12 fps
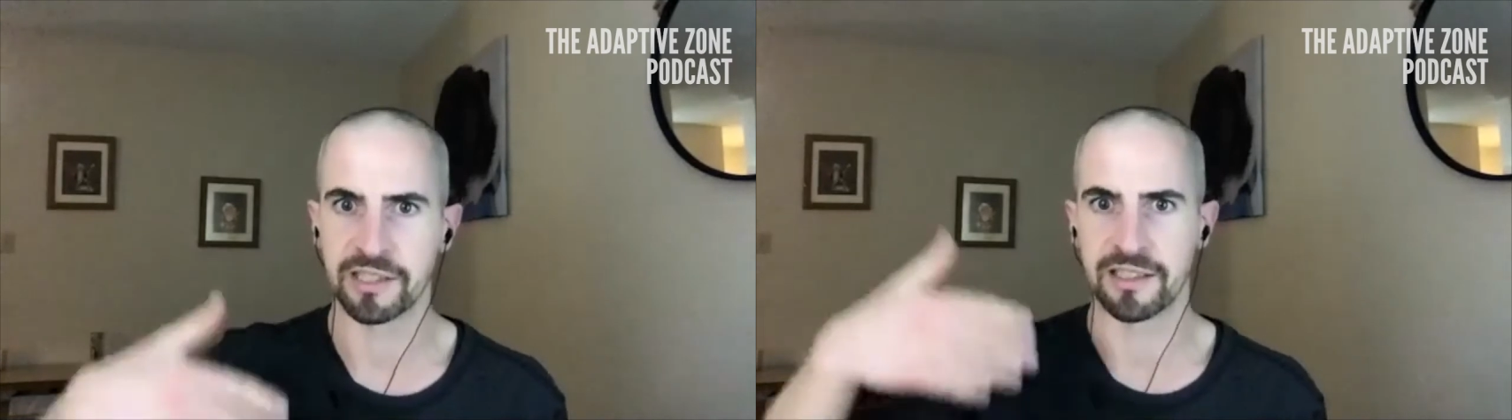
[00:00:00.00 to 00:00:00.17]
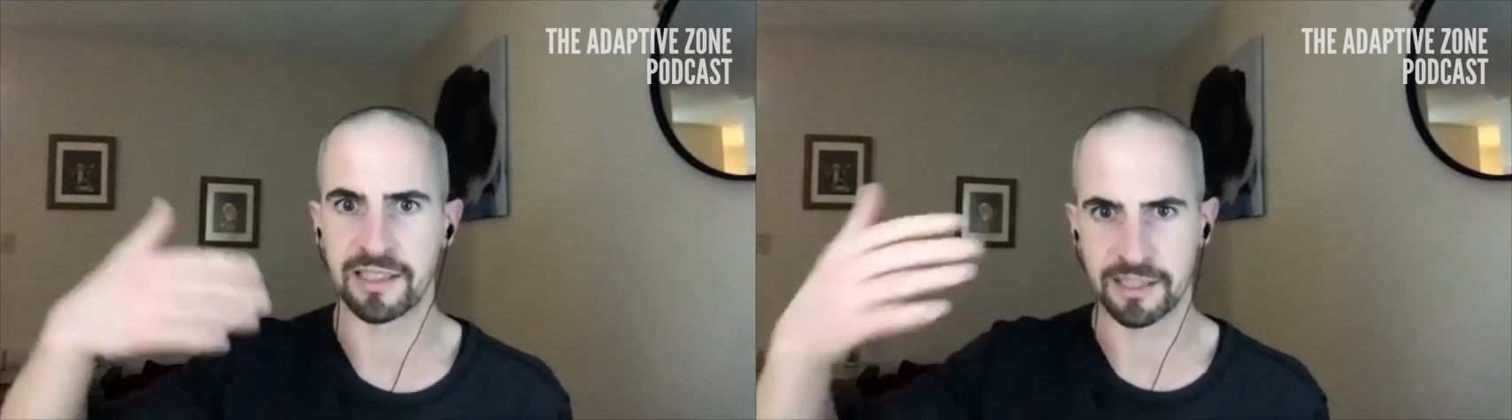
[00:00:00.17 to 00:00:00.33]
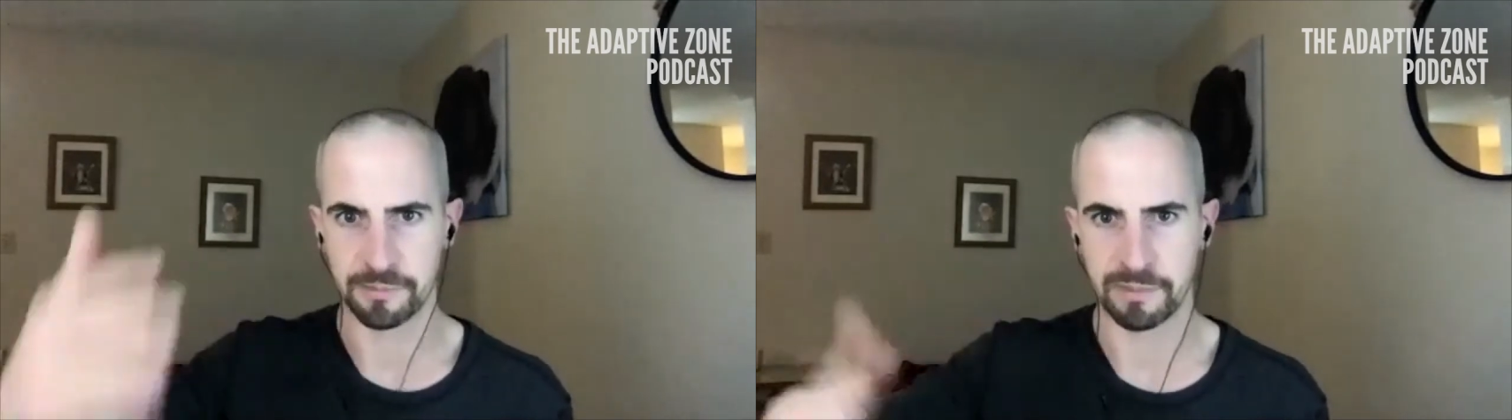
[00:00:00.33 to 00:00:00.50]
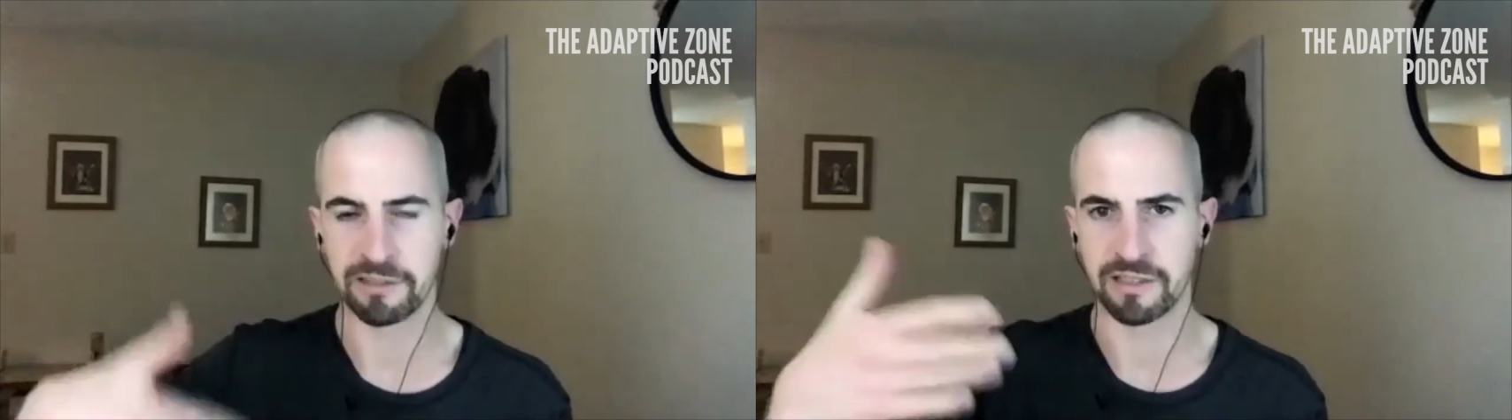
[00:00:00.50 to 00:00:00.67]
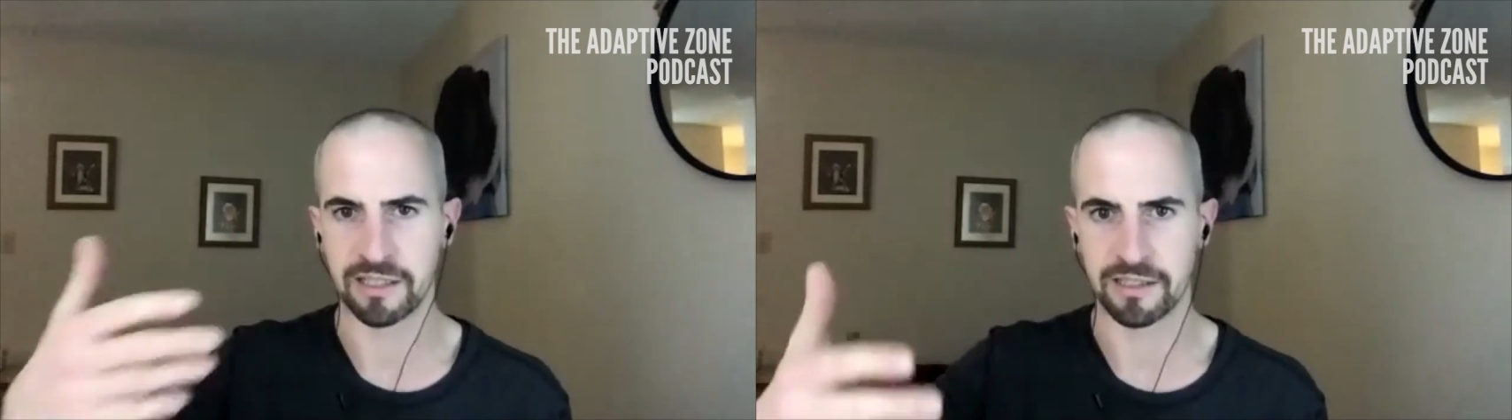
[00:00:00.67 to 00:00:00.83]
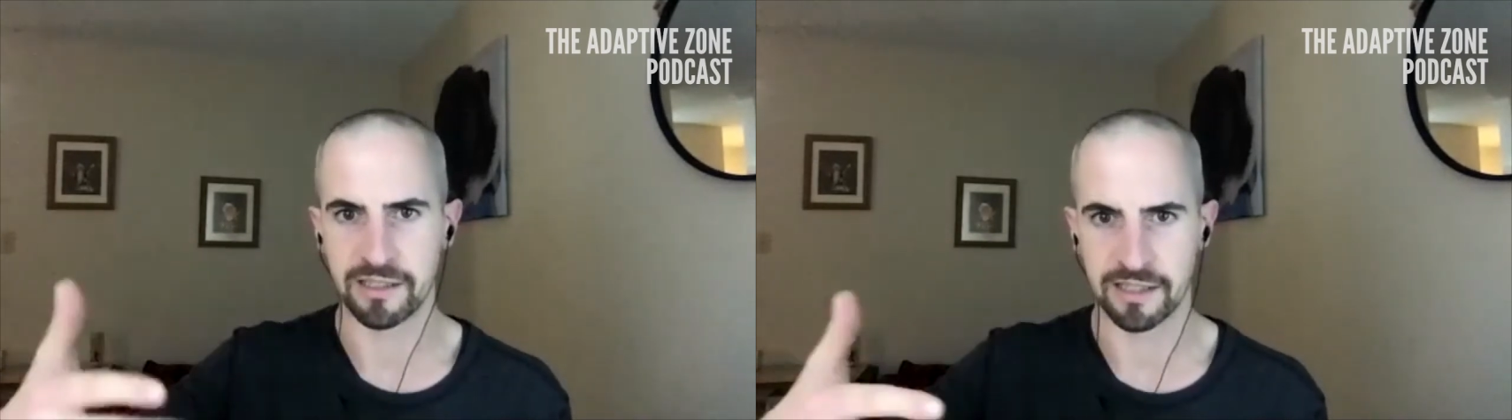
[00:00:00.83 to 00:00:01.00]
and
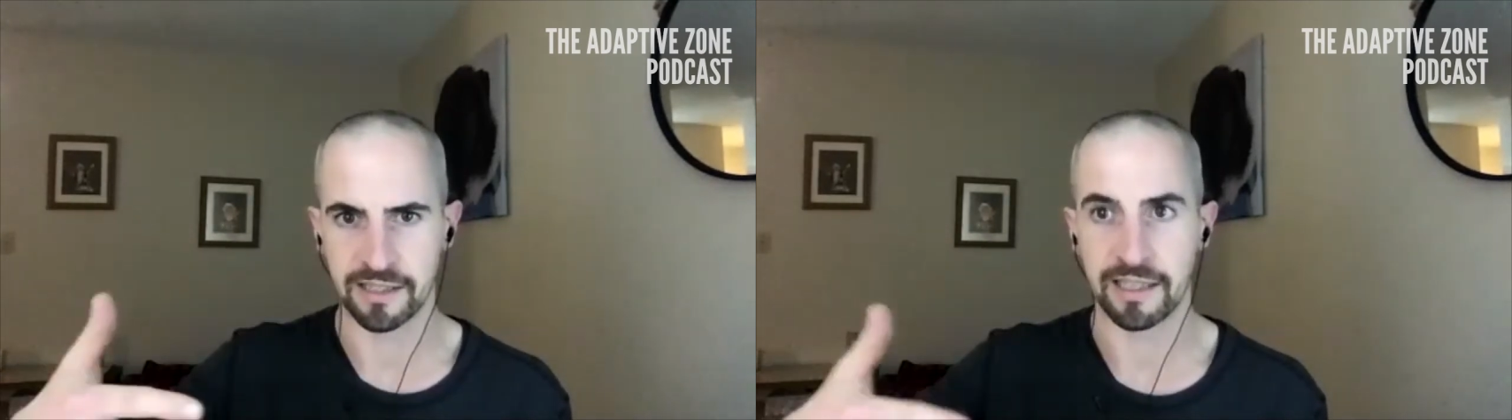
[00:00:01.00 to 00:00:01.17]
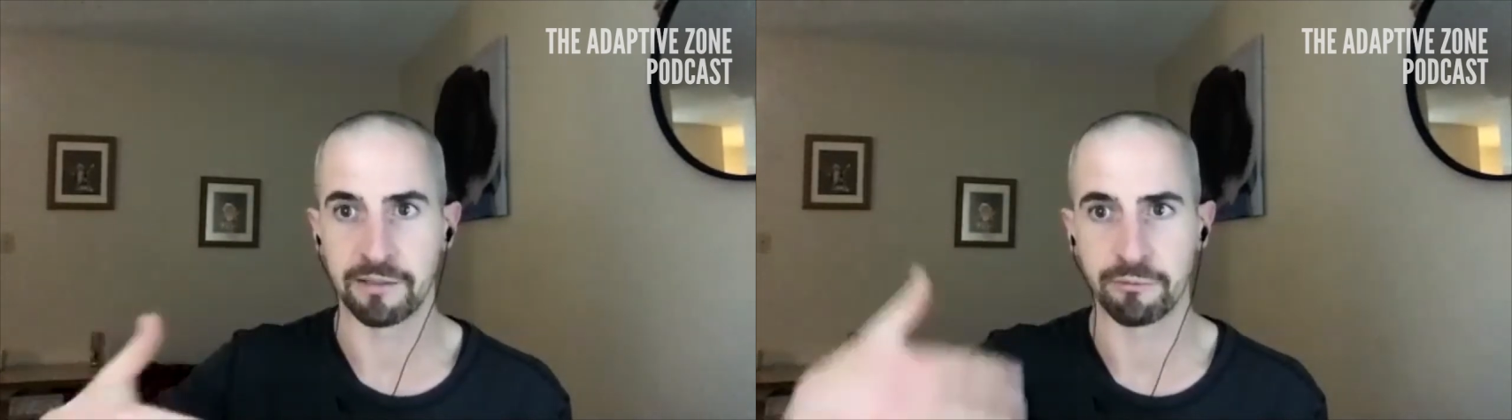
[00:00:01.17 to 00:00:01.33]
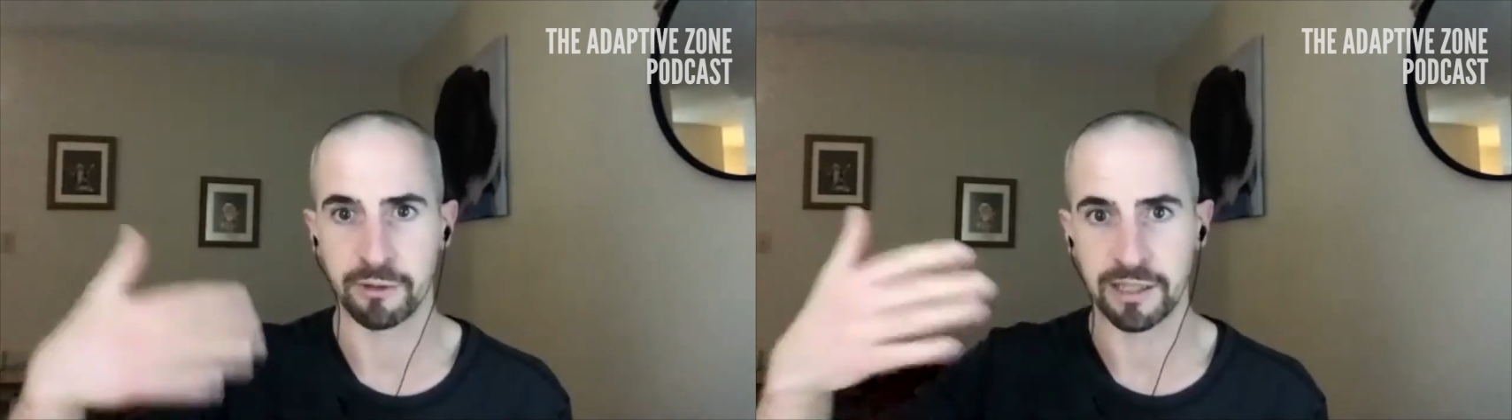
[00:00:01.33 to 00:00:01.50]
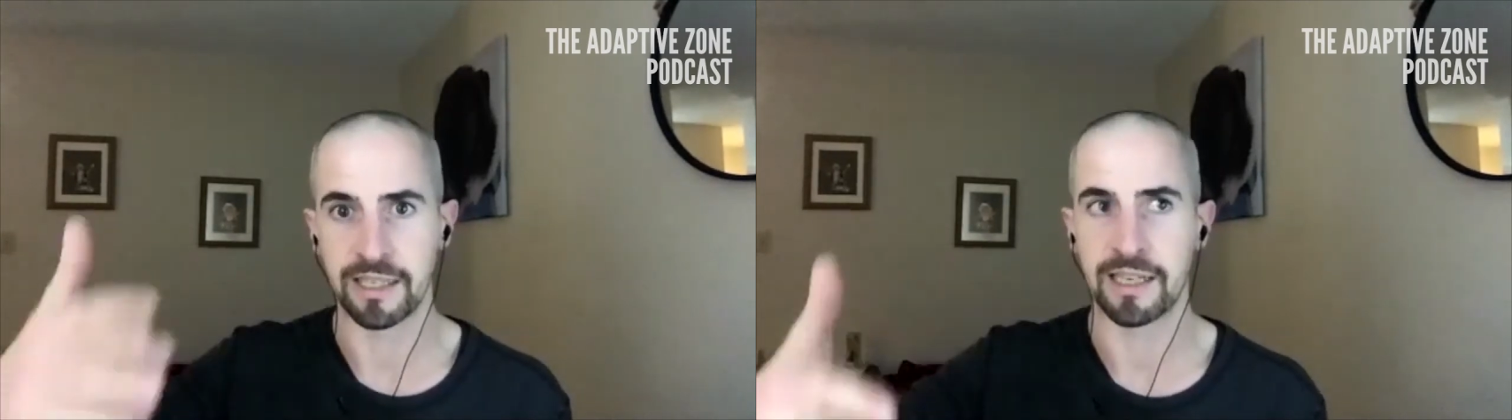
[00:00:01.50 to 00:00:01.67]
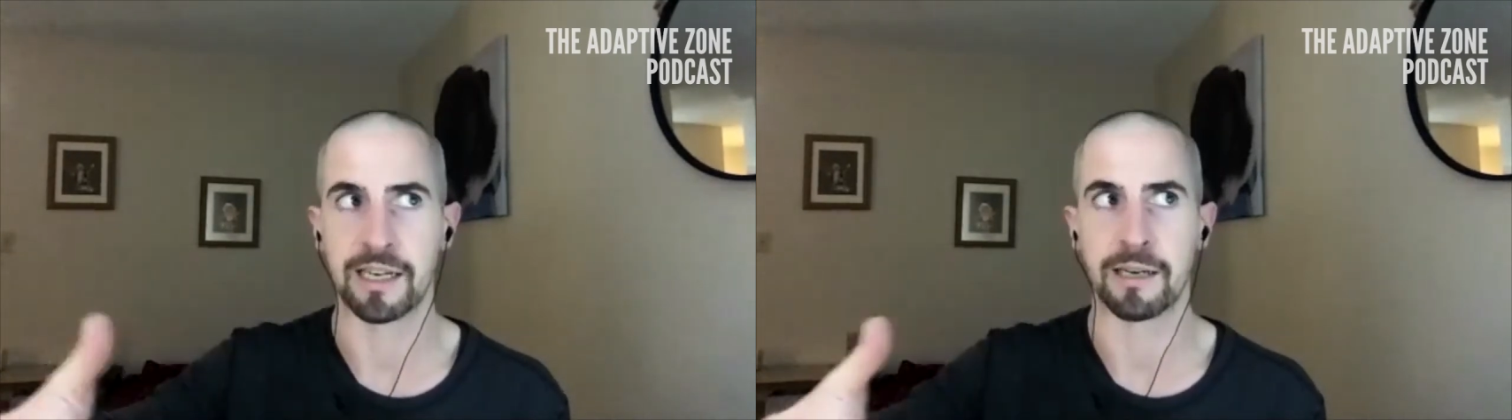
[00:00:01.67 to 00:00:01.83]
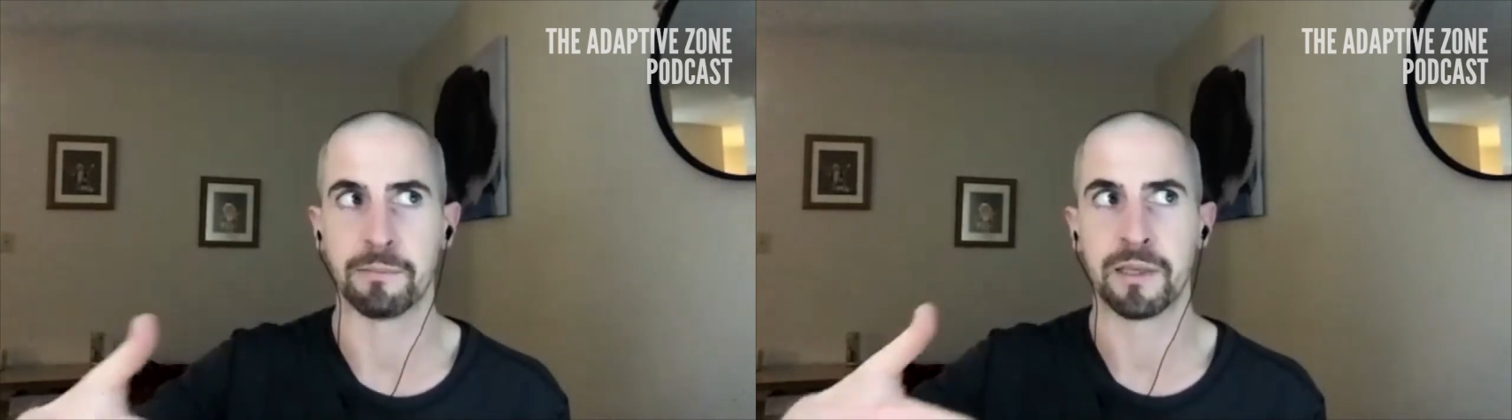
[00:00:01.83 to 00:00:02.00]
experience and then
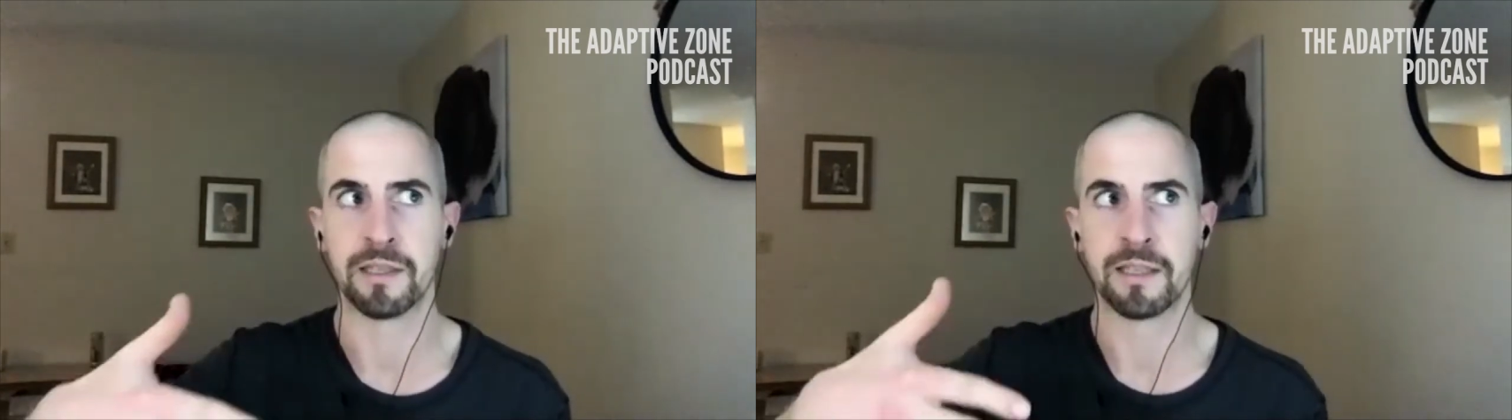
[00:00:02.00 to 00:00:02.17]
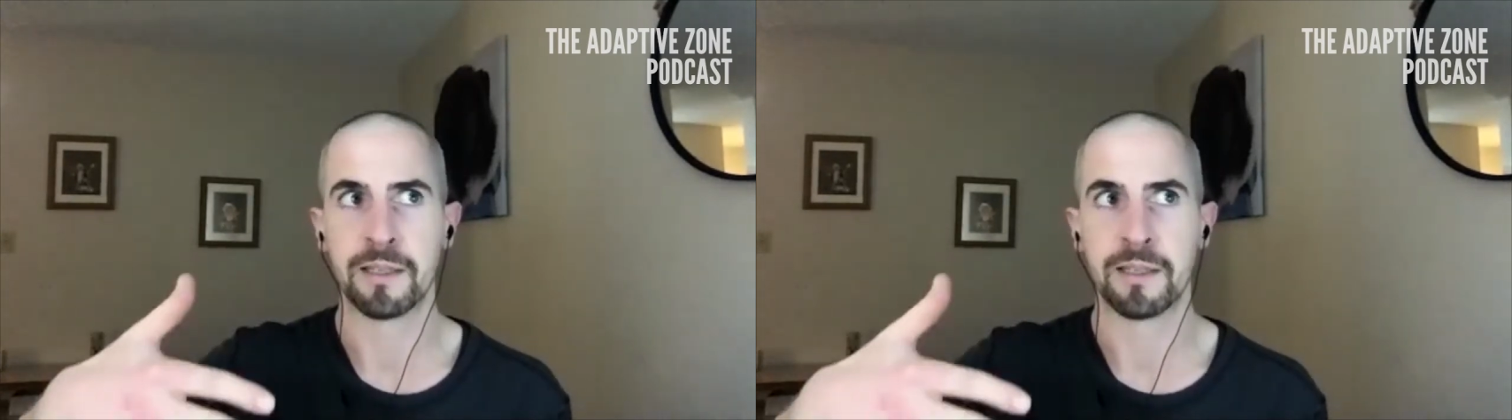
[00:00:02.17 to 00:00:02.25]
rehab,